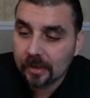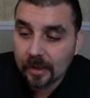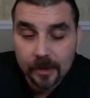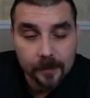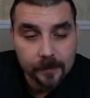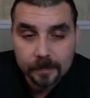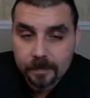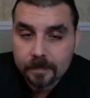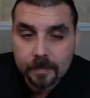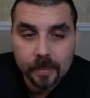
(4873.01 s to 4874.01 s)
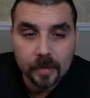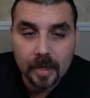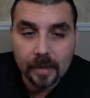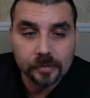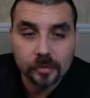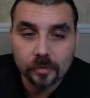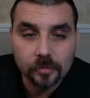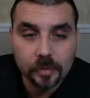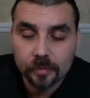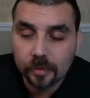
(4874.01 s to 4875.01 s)
Yeah,
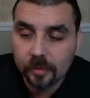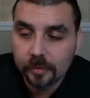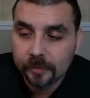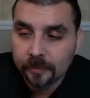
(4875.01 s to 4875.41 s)
absolutely, bro.